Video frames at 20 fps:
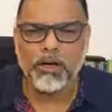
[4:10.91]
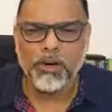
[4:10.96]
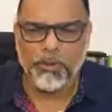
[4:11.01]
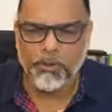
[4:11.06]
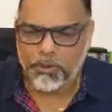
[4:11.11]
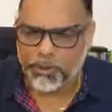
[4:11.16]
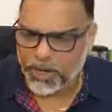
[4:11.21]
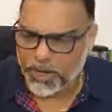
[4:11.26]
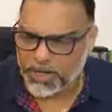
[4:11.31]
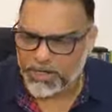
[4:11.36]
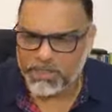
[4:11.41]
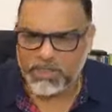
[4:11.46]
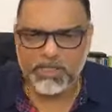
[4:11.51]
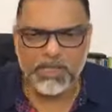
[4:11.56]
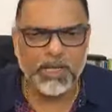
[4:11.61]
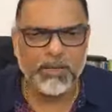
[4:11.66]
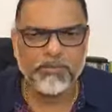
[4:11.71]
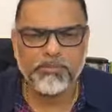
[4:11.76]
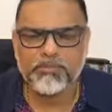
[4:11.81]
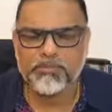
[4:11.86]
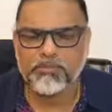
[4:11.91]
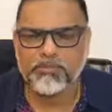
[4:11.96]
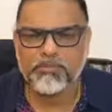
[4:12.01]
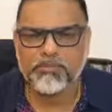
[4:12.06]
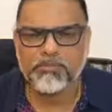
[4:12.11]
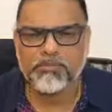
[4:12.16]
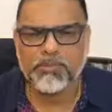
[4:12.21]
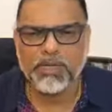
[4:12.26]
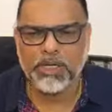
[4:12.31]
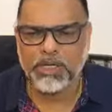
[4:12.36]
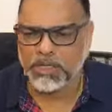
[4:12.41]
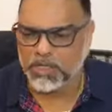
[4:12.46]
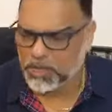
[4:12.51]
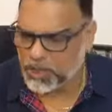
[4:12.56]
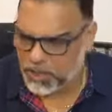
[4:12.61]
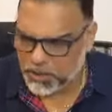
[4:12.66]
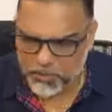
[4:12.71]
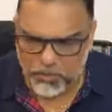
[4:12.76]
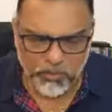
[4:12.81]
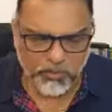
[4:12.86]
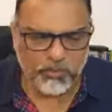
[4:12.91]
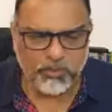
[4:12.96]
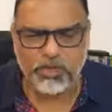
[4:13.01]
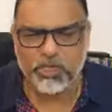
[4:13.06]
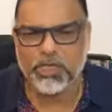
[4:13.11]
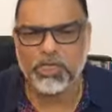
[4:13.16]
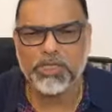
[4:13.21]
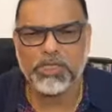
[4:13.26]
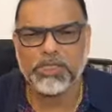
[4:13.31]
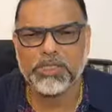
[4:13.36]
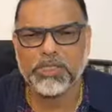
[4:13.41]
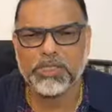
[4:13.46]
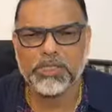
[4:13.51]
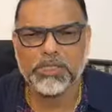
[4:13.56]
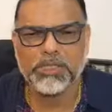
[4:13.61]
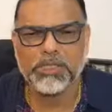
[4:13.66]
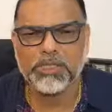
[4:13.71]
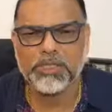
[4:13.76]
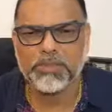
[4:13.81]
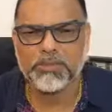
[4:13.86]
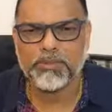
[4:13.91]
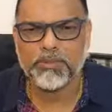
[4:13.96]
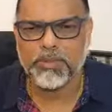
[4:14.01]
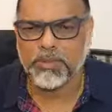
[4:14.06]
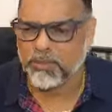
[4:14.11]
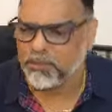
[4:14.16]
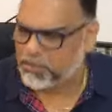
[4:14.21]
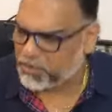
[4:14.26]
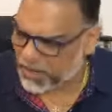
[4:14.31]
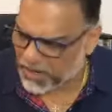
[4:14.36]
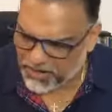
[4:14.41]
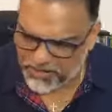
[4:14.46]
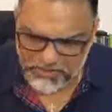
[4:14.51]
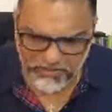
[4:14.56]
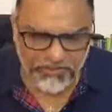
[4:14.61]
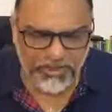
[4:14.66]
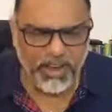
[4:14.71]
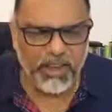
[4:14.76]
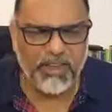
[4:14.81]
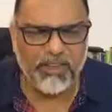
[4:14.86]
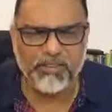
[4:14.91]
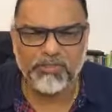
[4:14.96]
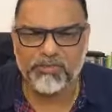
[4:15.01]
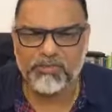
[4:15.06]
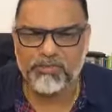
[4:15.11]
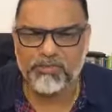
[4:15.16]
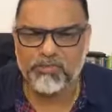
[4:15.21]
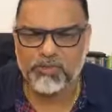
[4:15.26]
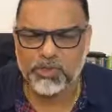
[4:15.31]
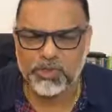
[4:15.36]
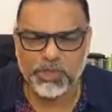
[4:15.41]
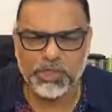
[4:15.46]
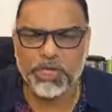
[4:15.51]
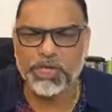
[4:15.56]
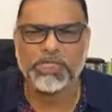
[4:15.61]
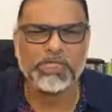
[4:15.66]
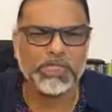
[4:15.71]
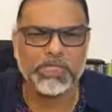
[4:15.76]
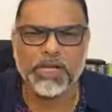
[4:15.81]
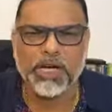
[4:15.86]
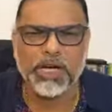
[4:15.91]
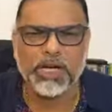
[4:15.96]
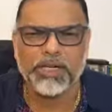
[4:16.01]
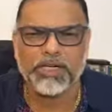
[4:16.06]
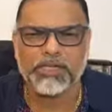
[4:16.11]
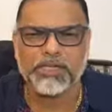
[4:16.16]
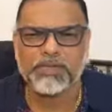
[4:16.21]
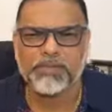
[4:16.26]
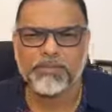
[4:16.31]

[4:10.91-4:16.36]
Rise up in the name of Jesus. By faith, trust God.